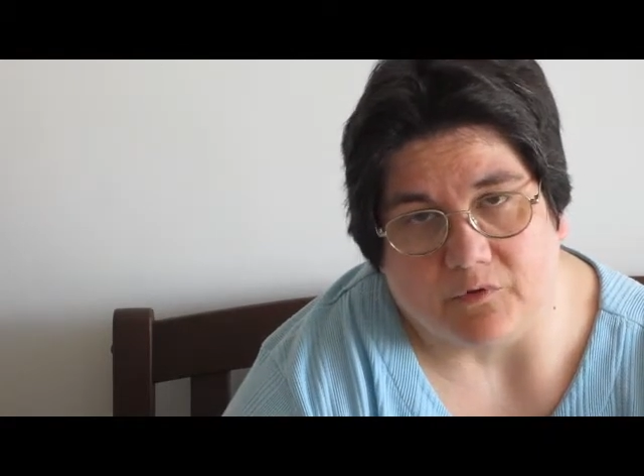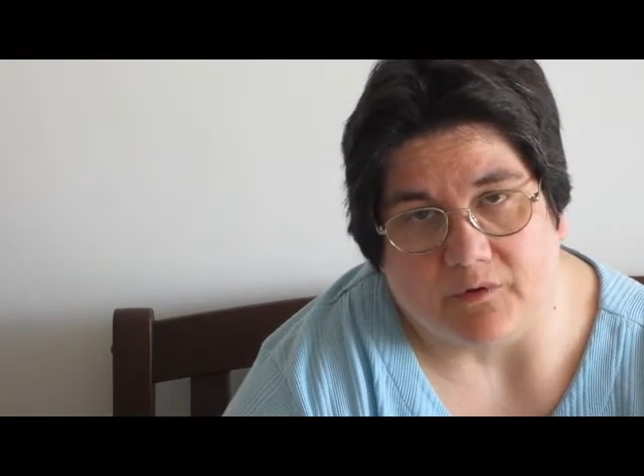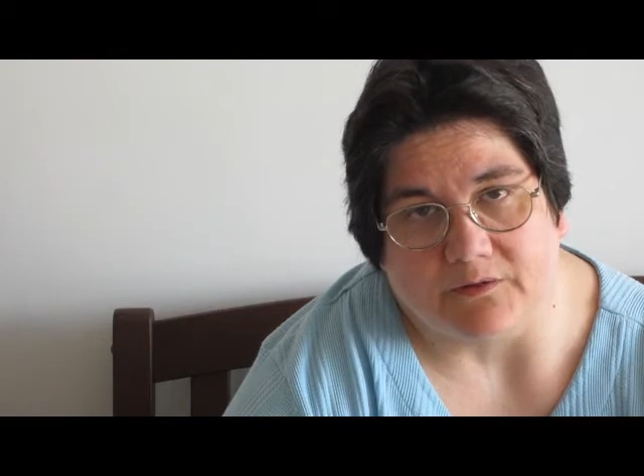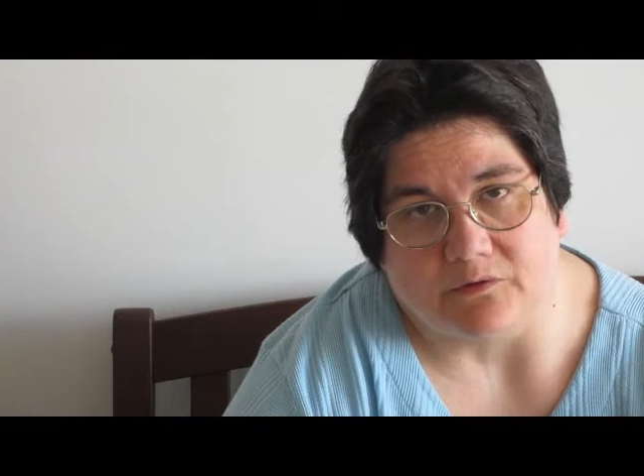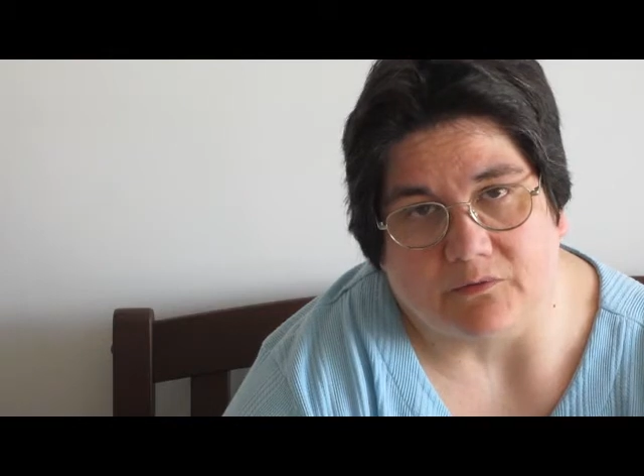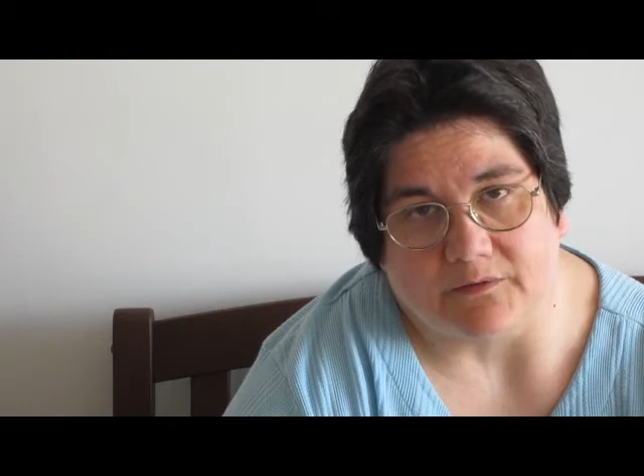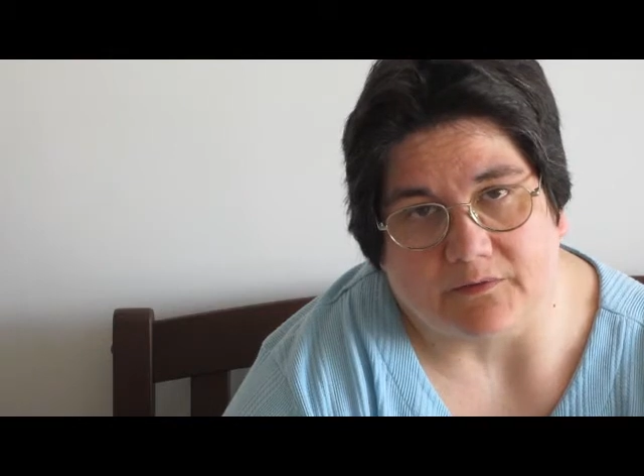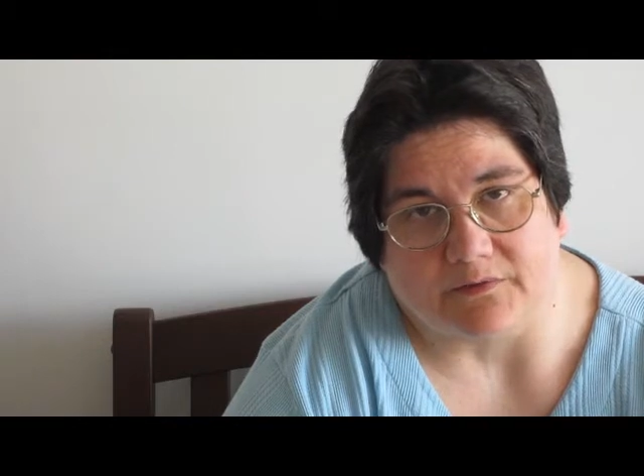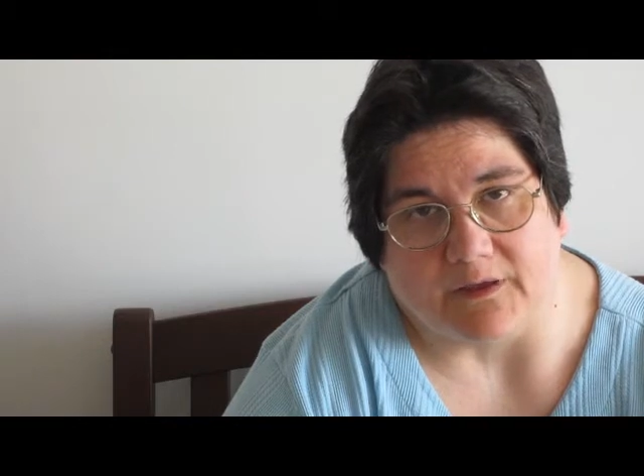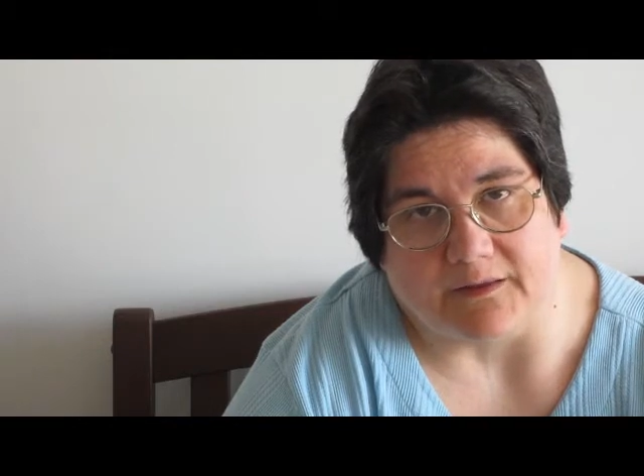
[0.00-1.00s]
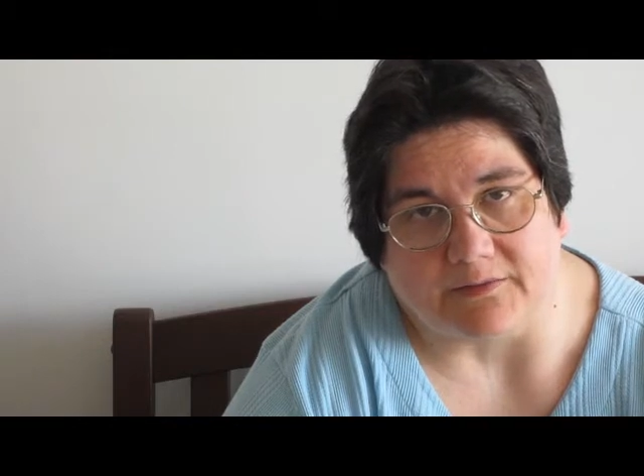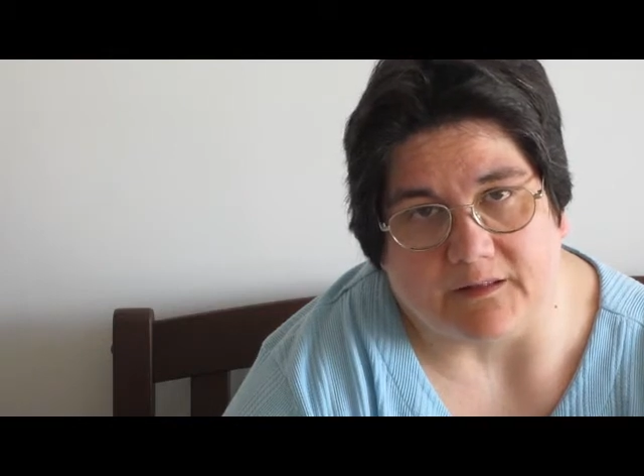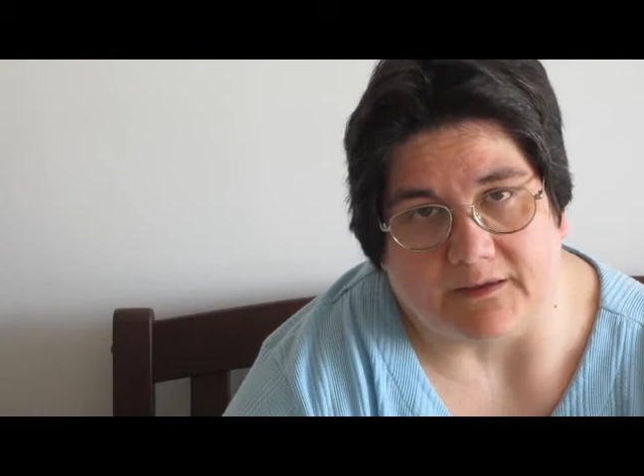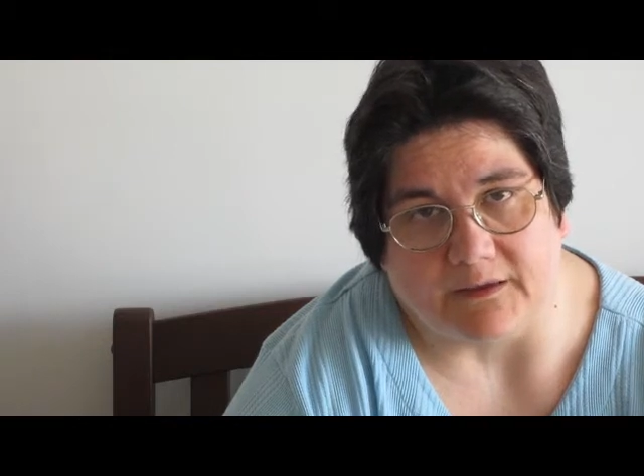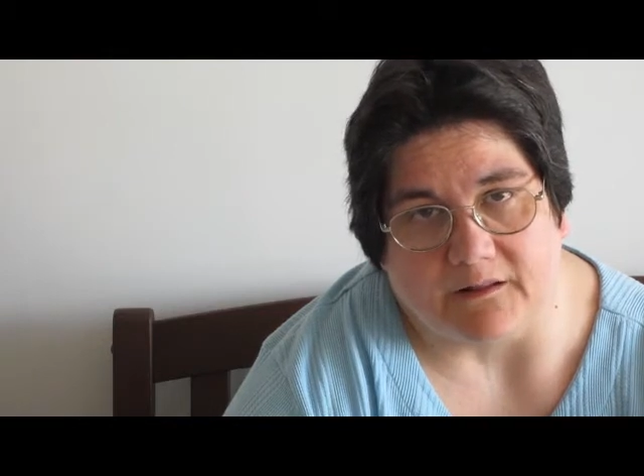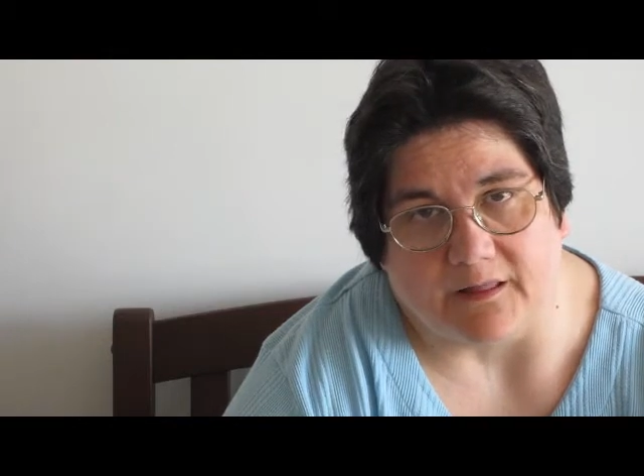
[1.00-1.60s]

going to one of the sites that I get,